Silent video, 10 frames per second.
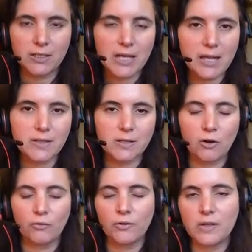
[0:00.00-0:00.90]
desk.
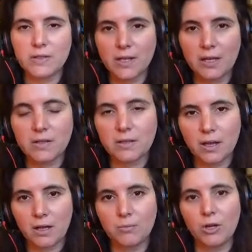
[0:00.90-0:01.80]
Often these days,
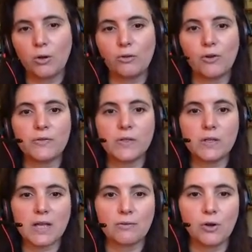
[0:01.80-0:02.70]
a lot of
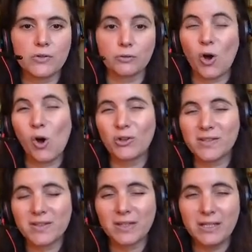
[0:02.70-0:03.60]
offices have sort of hot
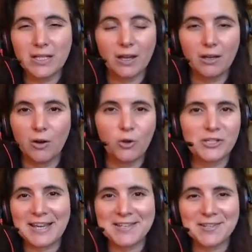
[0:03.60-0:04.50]
seating, hot
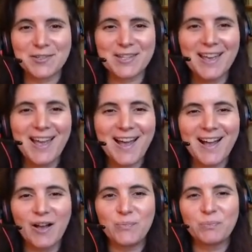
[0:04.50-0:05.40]
desks,
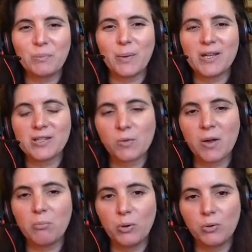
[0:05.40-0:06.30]
but it's quite
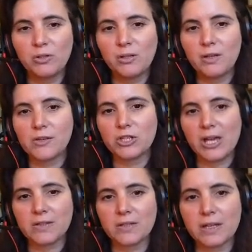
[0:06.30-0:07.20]
important that she
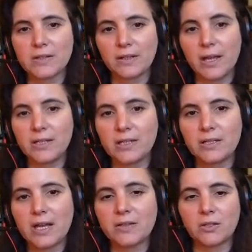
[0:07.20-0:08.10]
has a designated
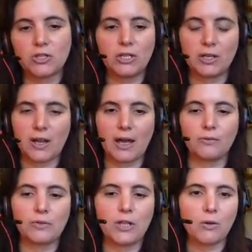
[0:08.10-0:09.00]
desk so she can have,
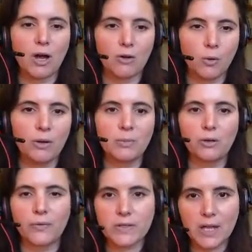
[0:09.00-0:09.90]
you know, her equipment
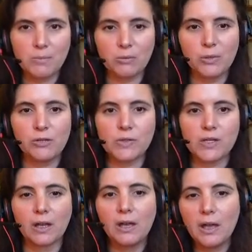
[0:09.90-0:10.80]
on the same
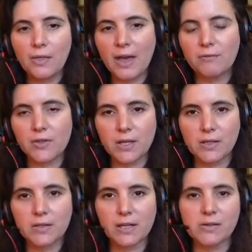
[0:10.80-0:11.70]
computer, that everything
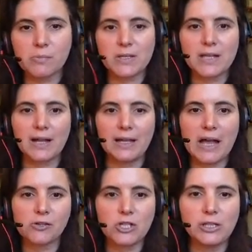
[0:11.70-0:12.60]
is set up exactly
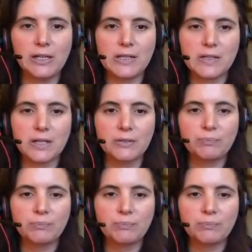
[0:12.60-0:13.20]
how she needs it.